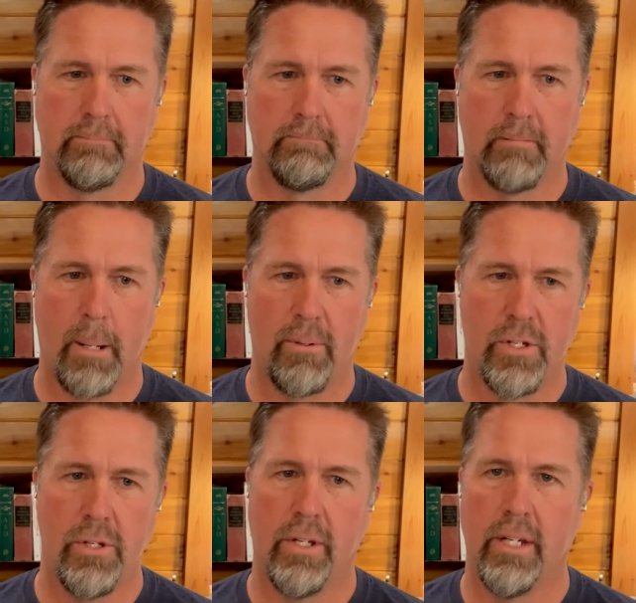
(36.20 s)

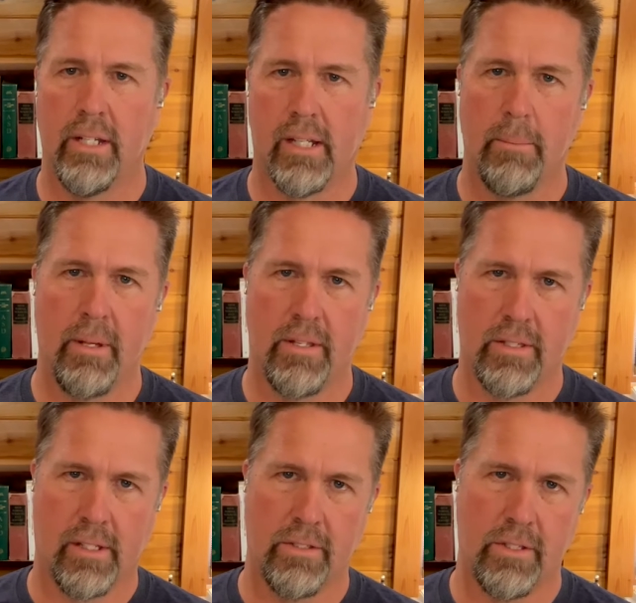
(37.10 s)
opportunity to come in as
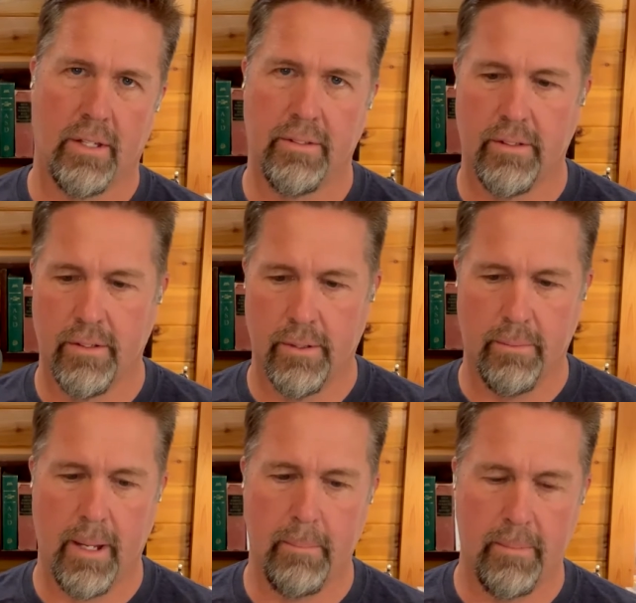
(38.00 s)
a consultant or a
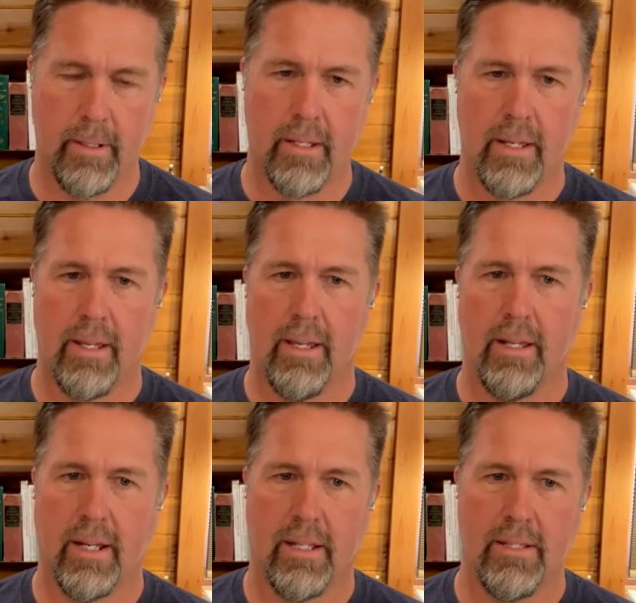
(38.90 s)
rep, and
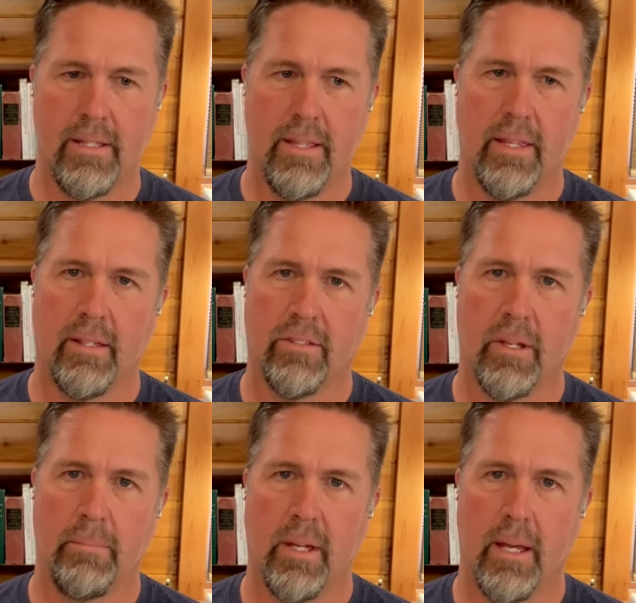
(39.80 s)
I can see things
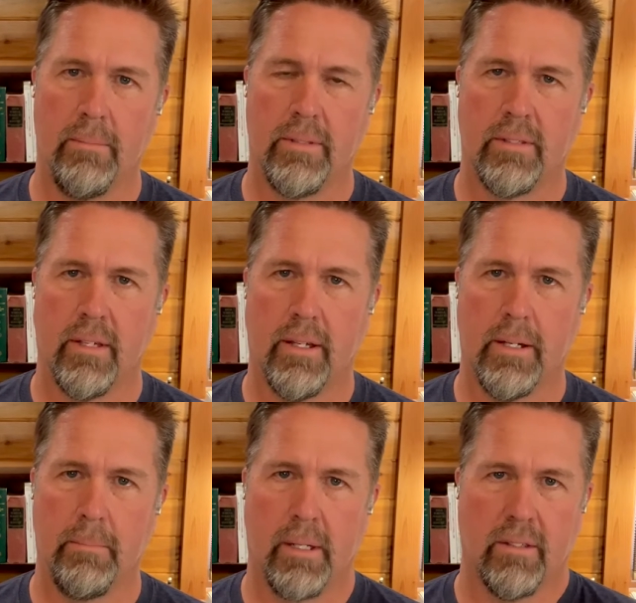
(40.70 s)
sometimes
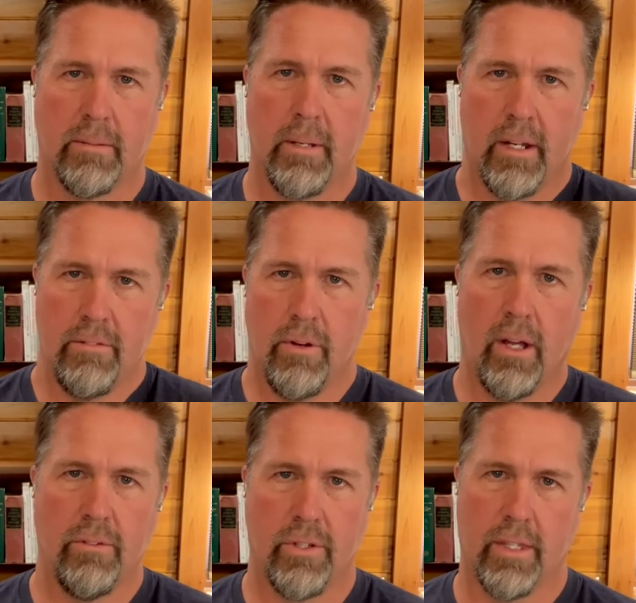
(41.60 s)
because I'm not
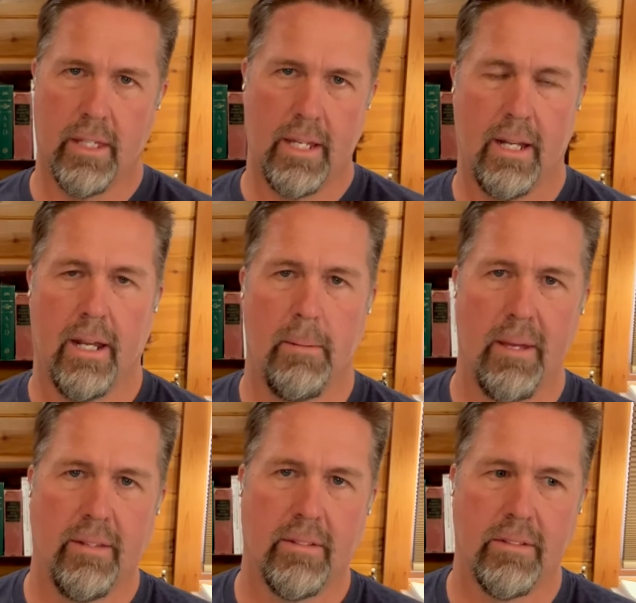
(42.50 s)
involved on the day-to-day
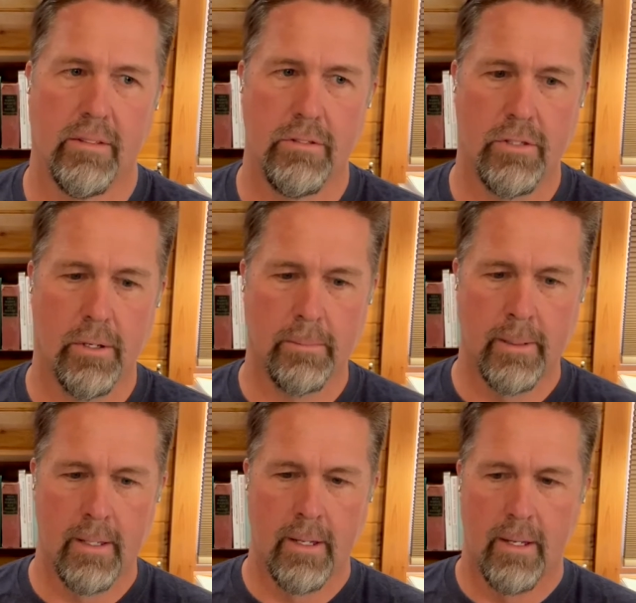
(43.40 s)
basis. And so
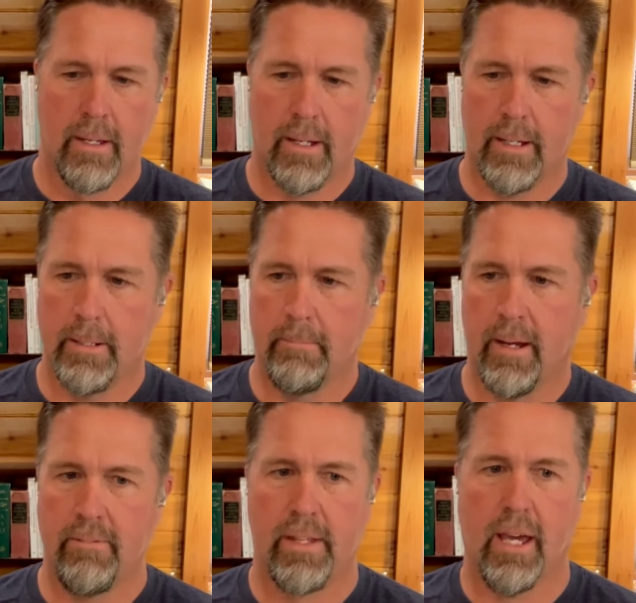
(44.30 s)

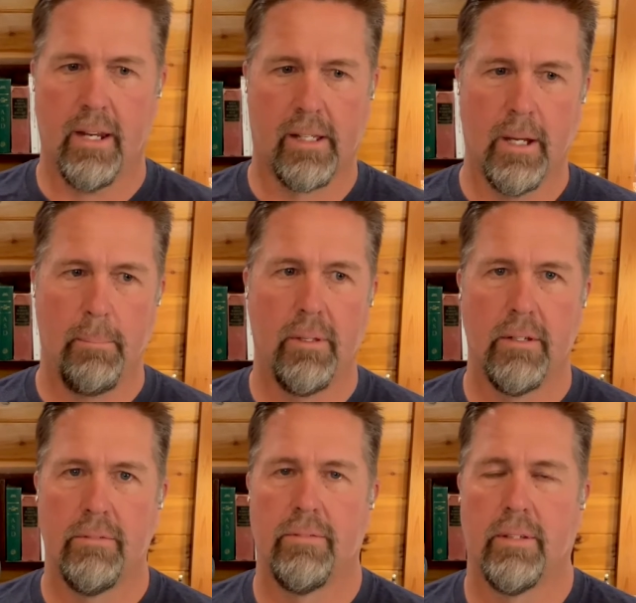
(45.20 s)
I've got a couple
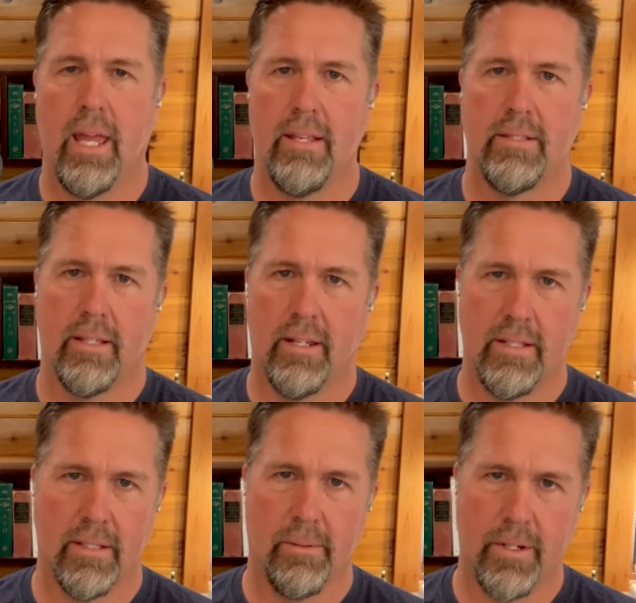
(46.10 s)
of case
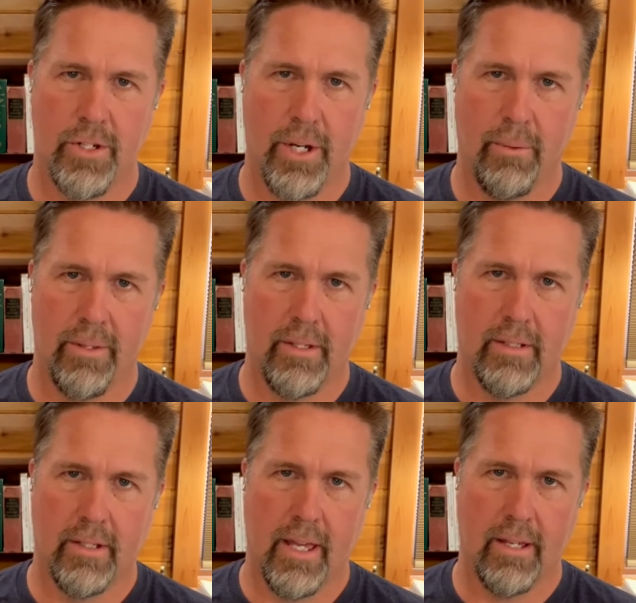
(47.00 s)
studies I want to share with you
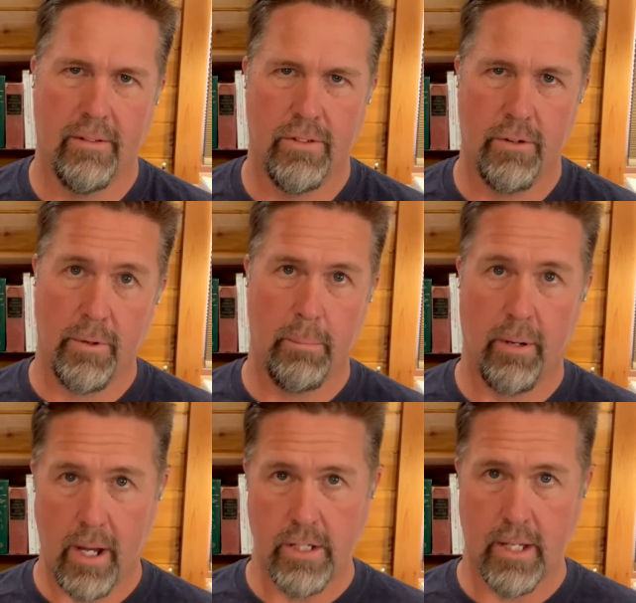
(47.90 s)
today on different
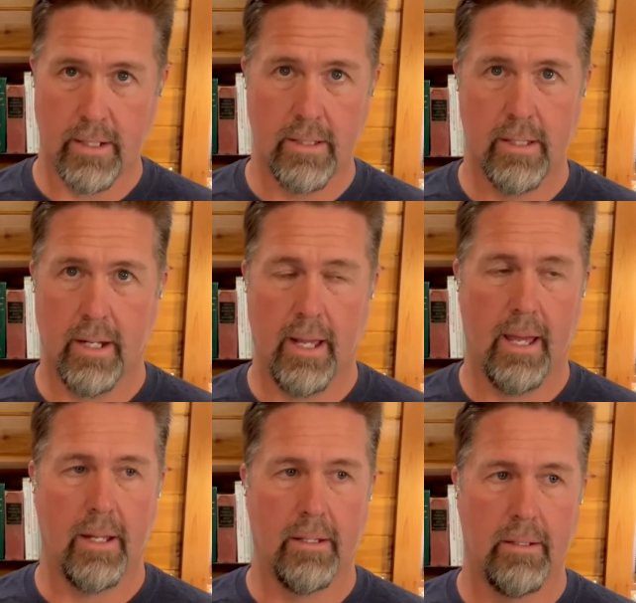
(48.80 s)
projects that I
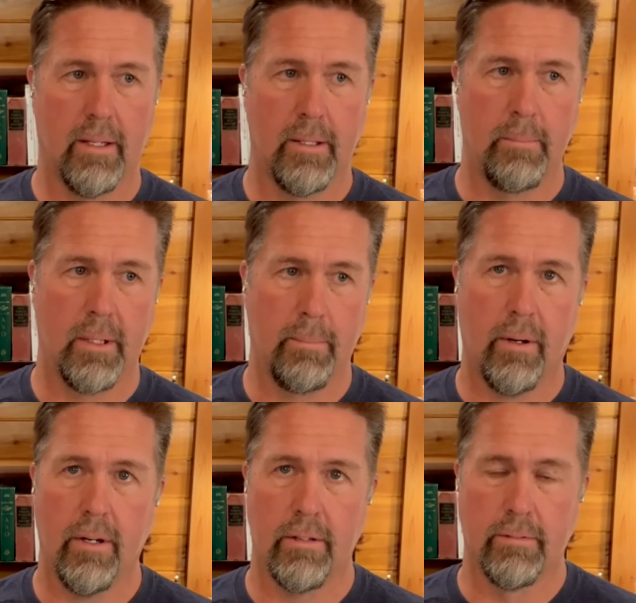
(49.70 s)
had been a
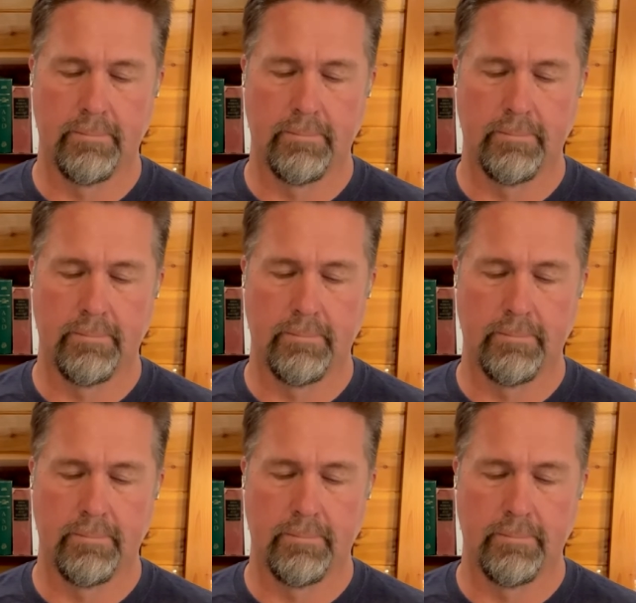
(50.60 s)
part of.